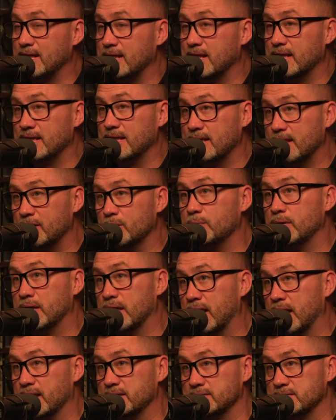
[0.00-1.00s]
a little bit
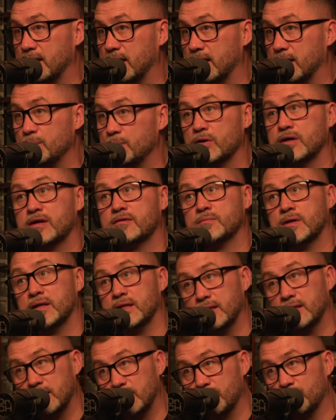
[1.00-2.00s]
last night. I'm going to give them a
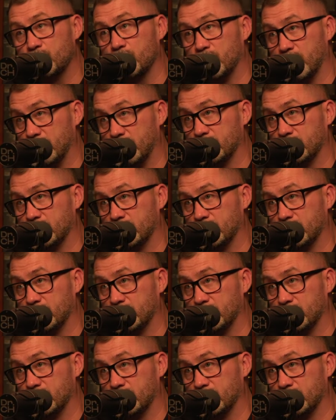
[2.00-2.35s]
little credit.